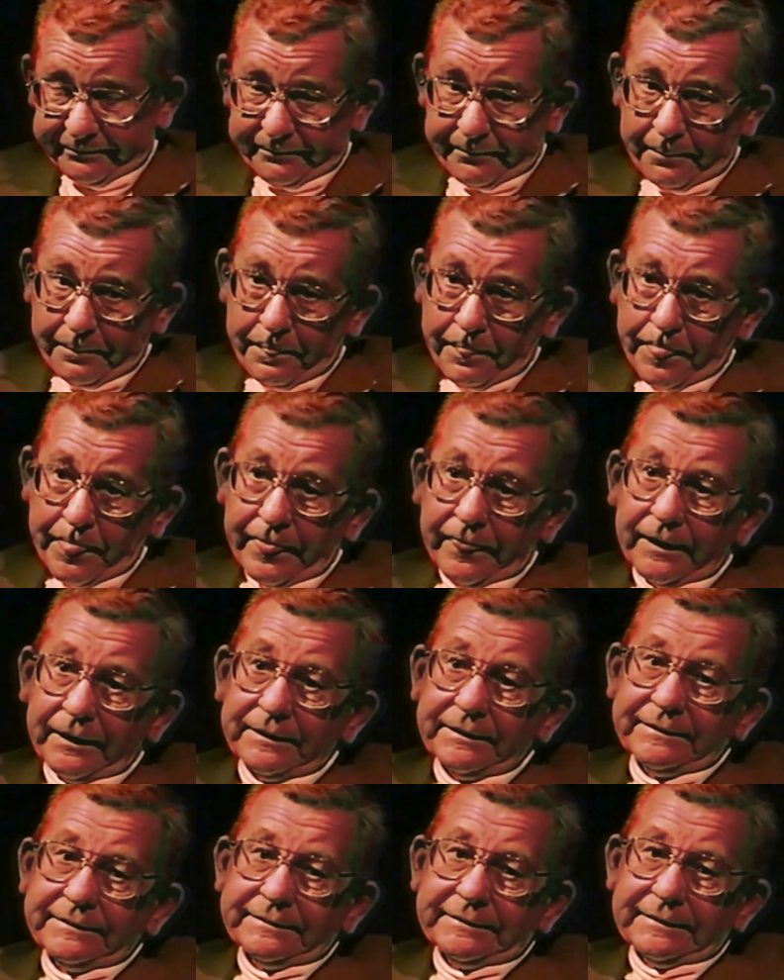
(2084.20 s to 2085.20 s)
But
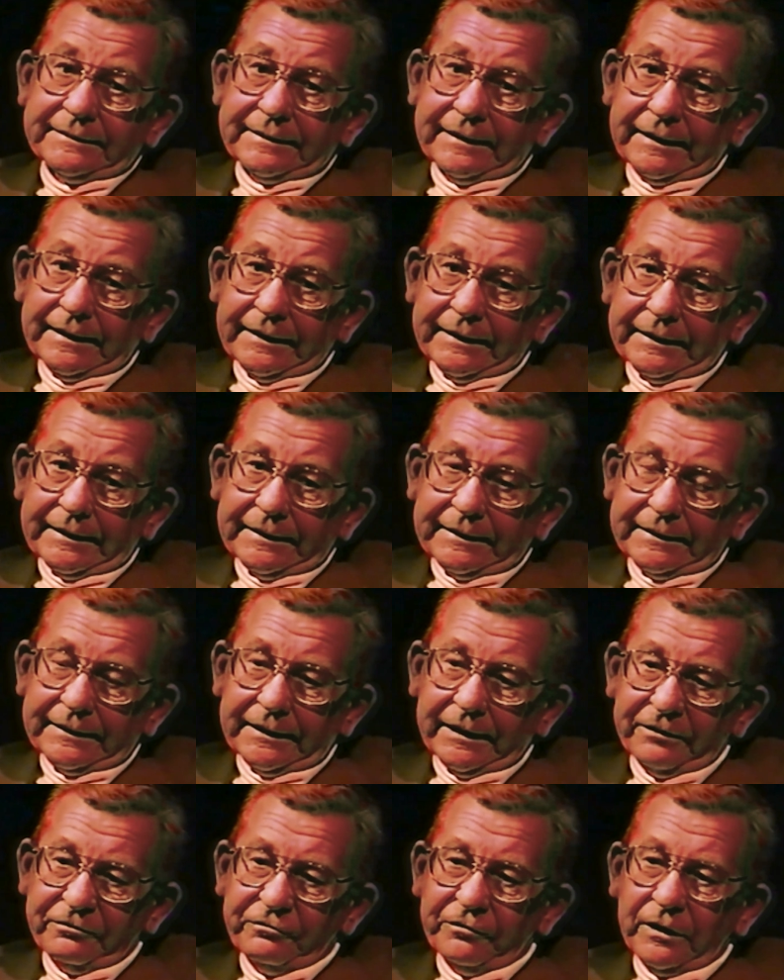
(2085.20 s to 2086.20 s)

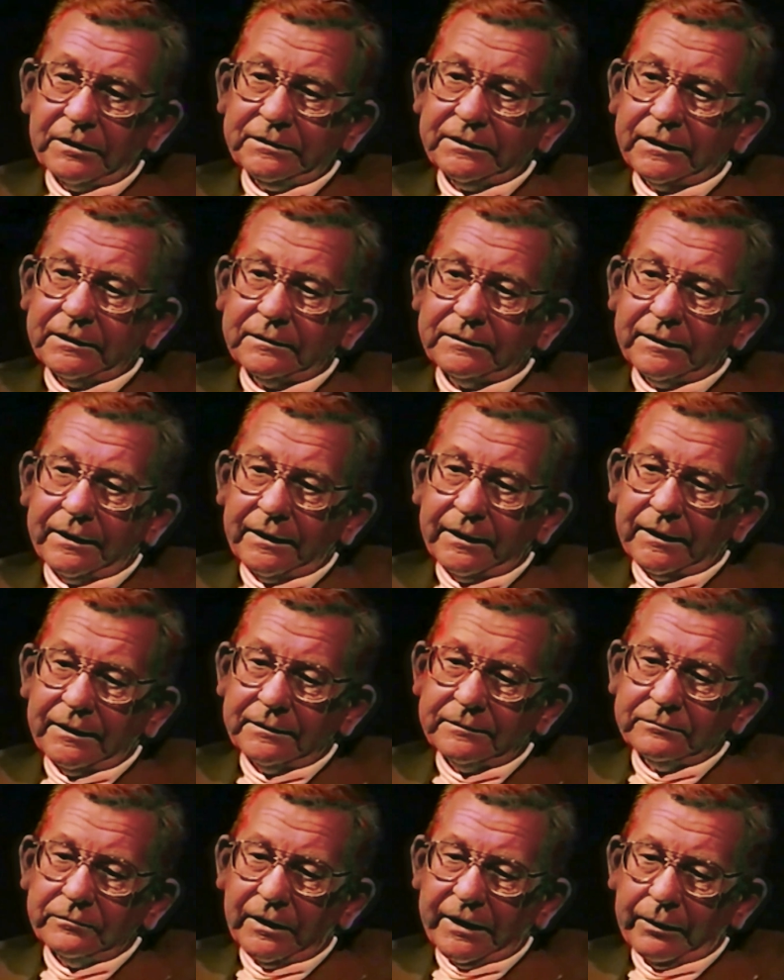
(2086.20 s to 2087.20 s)
I felt
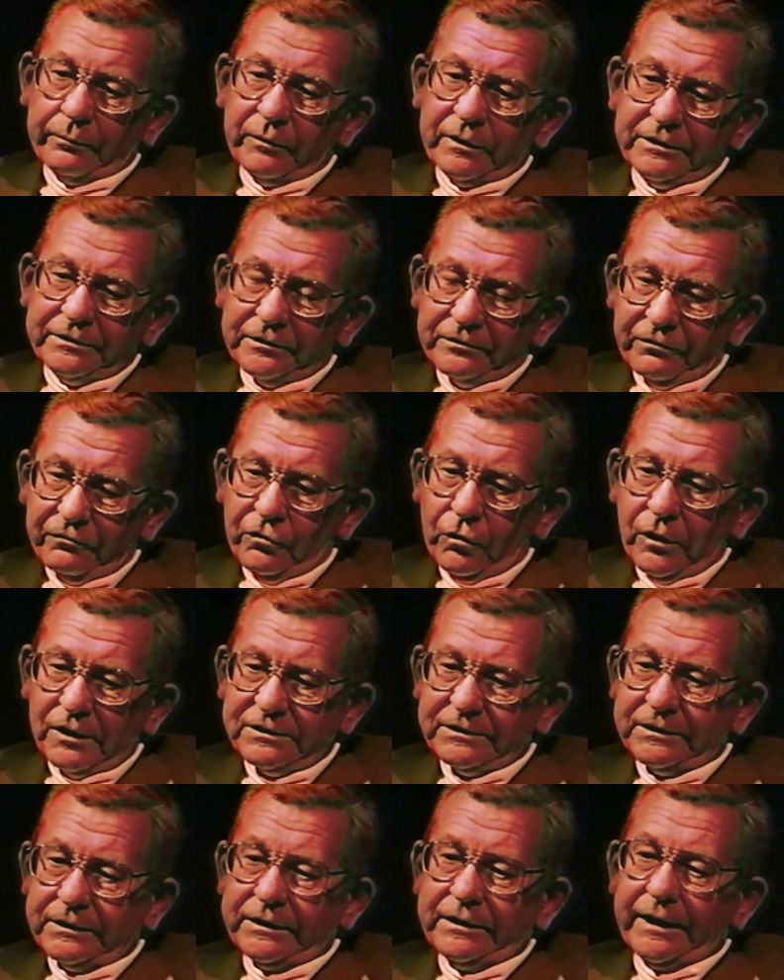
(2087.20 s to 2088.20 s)
that when I went
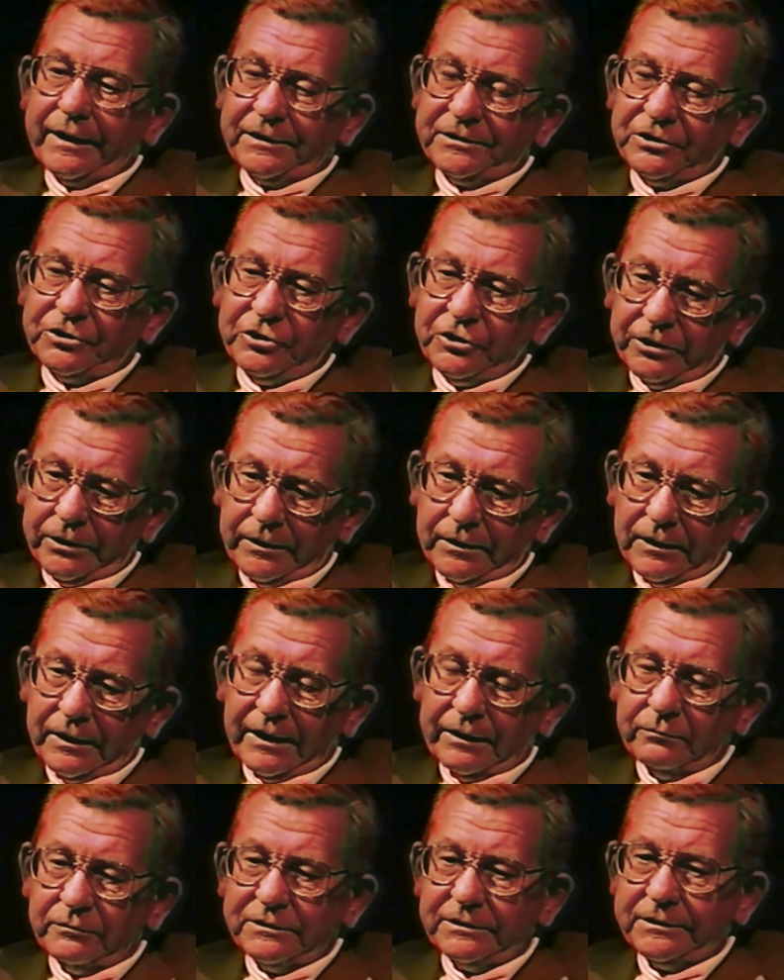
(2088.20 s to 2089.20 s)
to the varsity next
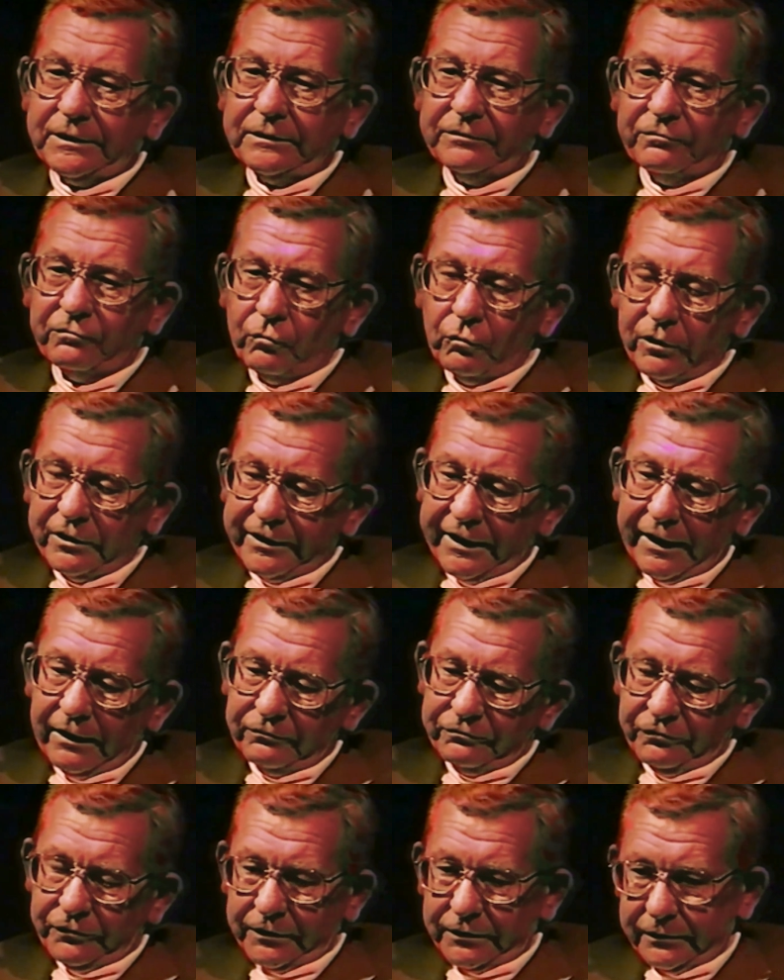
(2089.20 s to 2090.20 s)
year, I was the
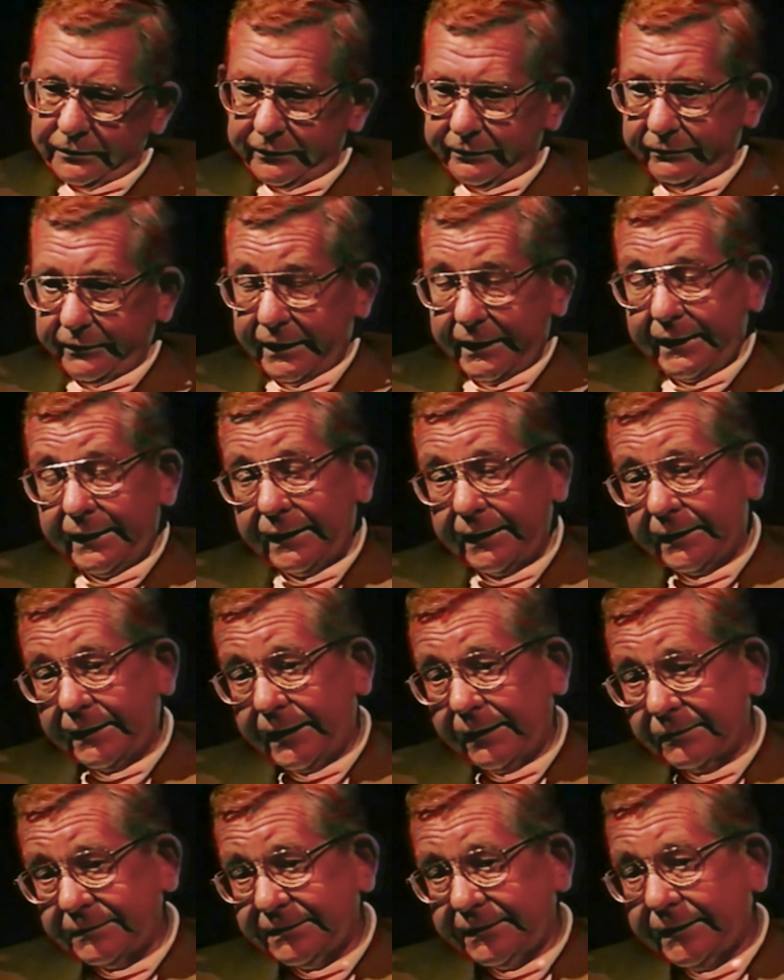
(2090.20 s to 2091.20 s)
fourth outfielder,
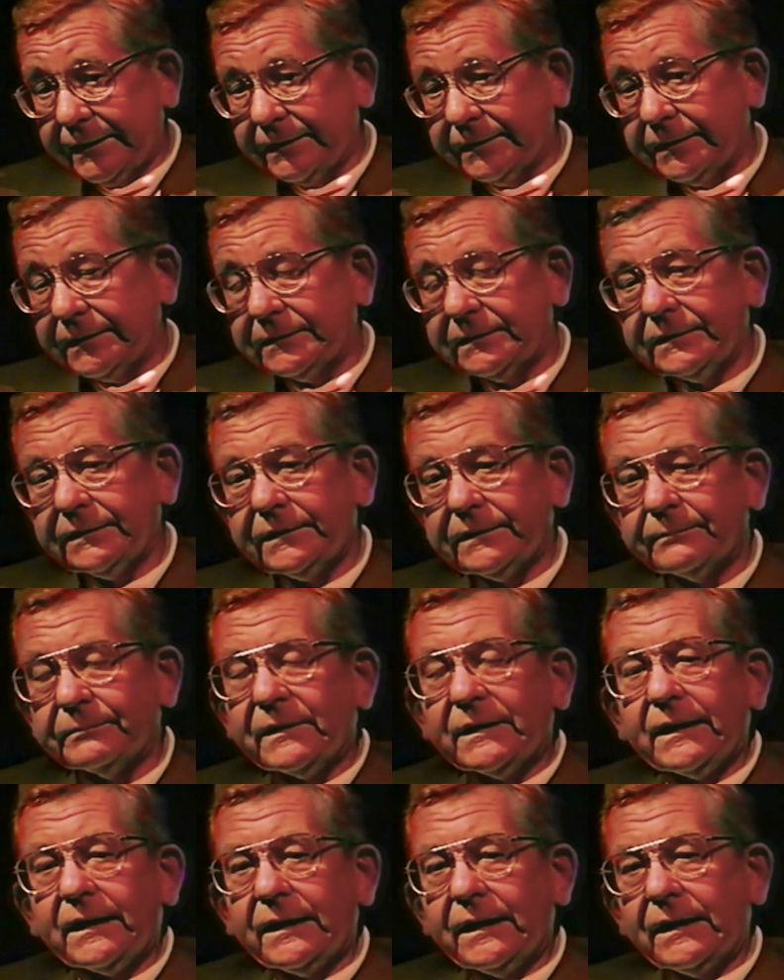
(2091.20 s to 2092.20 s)
and they had an
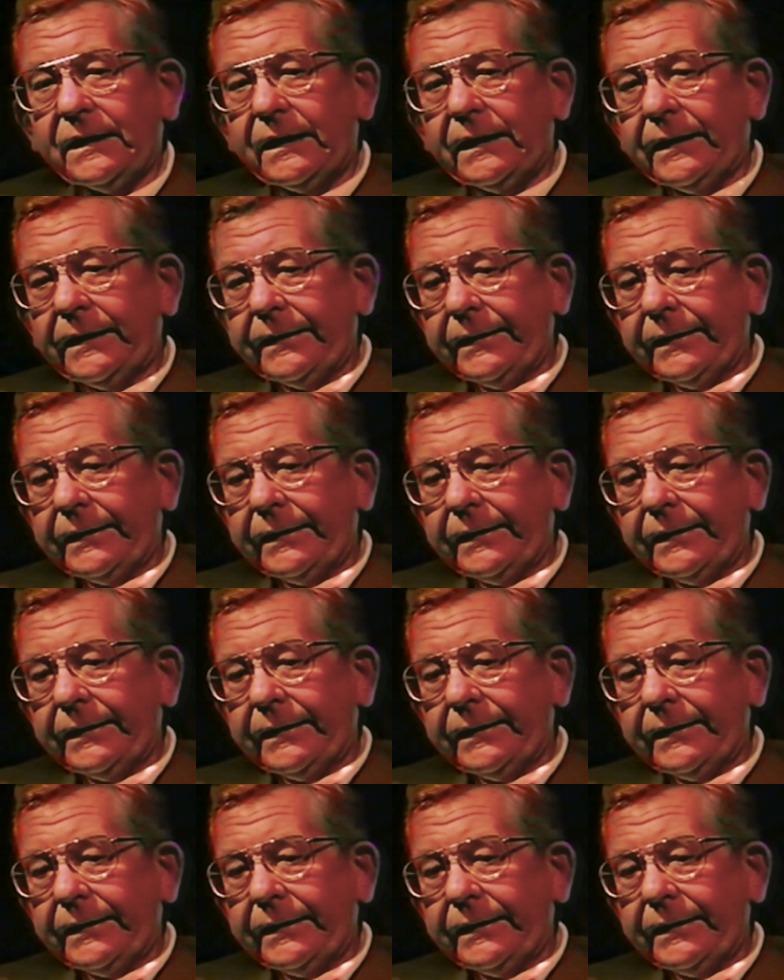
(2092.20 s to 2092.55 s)
outstanding team.